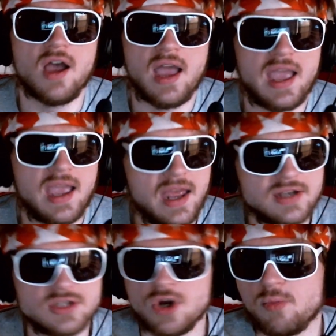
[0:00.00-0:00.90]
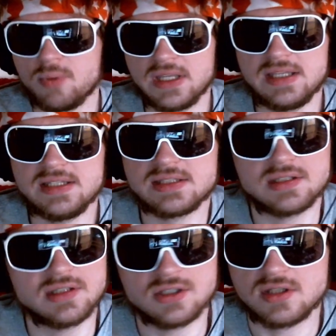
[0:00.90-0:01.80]
And, you know,
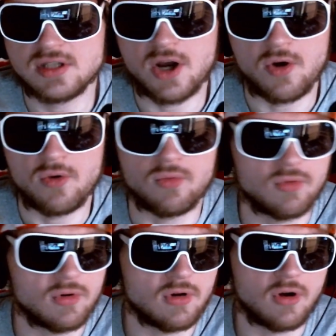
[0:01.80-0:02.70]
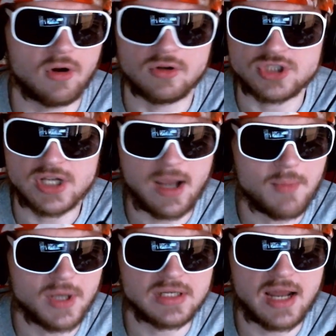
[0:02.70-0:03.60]
please, you know, check out
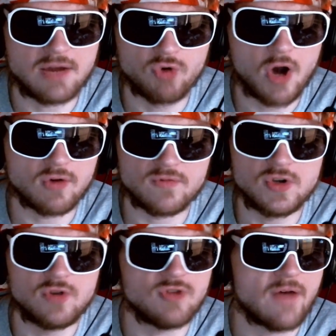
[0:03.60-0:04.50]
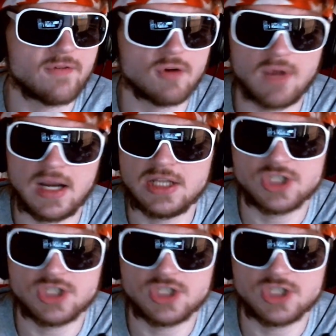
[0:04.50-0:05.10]
Monday Night Raw review if you haven't already.